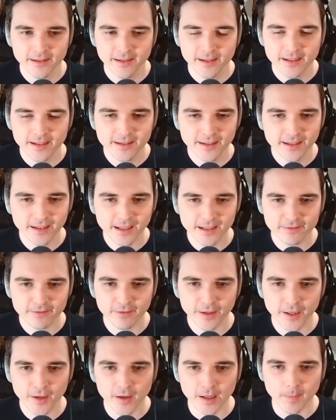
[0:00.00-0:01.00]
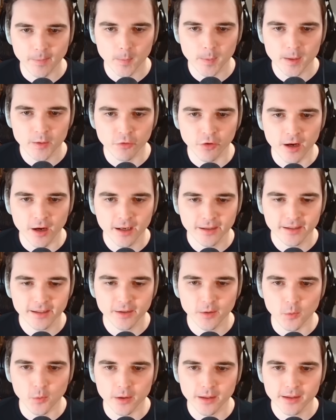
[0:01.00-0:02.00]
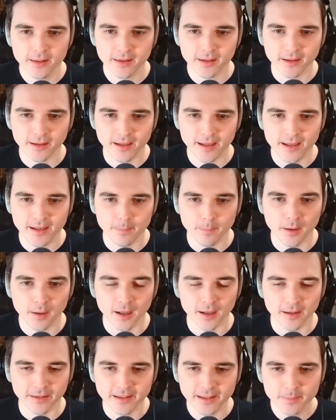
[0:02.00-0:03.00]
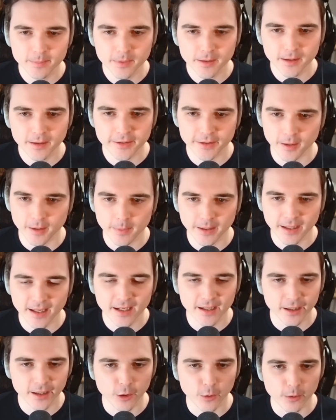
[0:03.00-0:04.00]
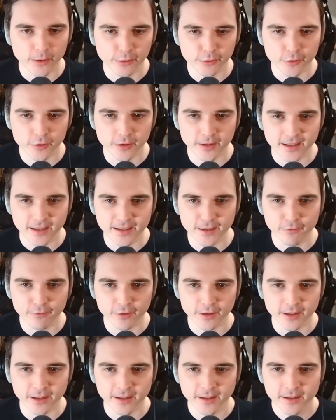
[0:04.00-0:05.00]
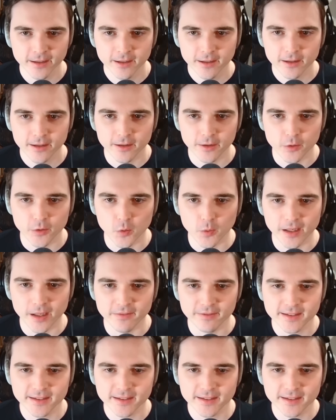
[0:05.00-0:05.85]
In today's video, I'm going to be rocking with a Pauline build. You know, I've been kind of going through the different new Wave